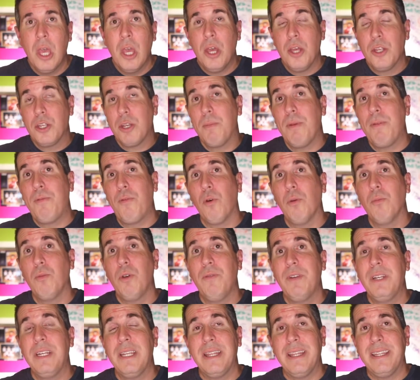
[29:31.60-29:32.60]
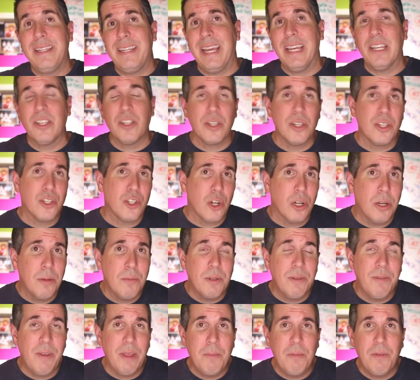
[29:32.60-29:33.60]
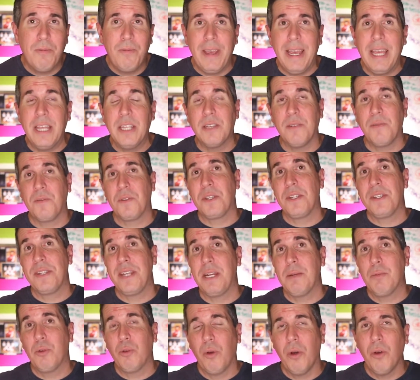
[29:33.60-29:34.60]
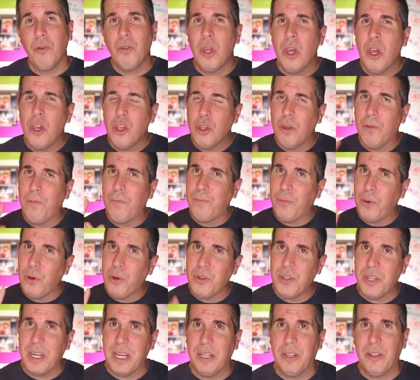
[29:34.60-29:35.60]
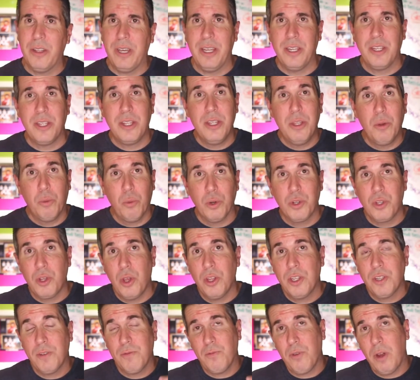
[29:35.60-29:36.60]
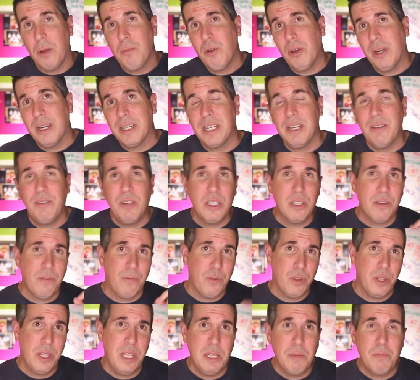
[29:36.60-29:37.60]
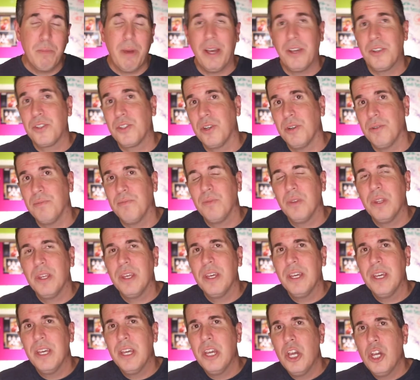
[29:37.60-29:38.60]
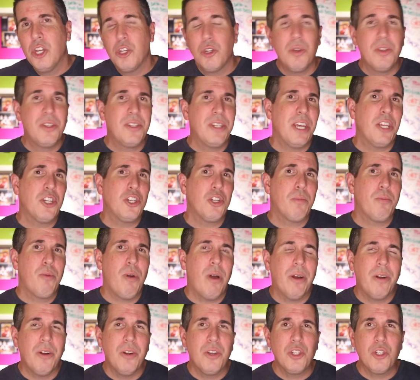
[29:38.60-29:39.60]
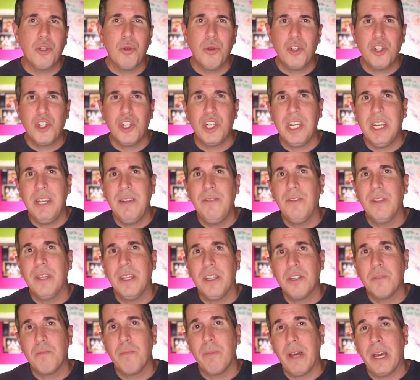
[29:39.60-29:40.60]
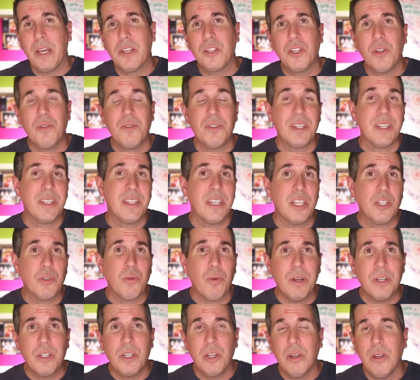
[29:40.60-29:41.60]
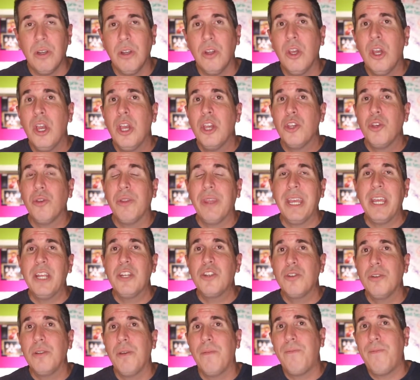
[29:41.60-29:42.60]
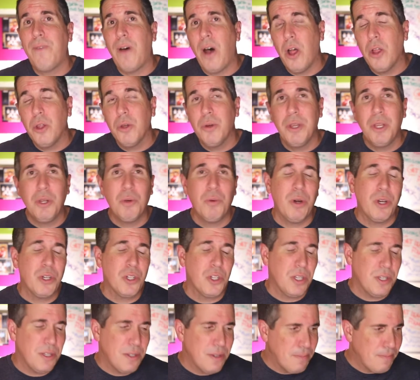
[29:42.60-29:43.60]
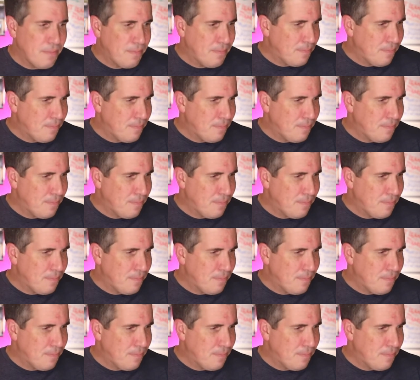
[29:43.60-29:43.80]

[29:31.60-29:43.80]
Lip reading: So before moving to the next startup development phase of sustainable growth, you'll first analyze the results from your activities for this milestone. To assess your progress to achieve this milestone success criteria, you'll answer the following questions.